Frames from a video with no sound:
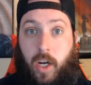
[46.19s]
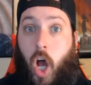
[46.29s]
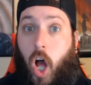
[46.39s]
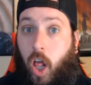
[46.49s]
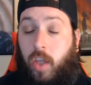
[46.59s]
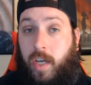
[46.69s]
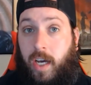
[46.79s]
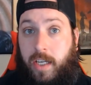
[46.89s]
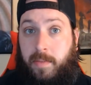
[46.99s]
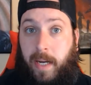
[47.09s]

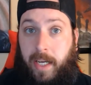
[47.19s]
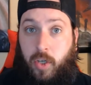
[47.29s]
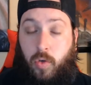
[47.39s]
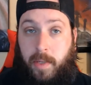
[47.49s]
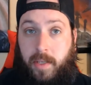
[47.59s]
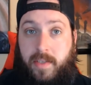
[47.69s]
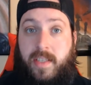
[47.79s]
colonized by humans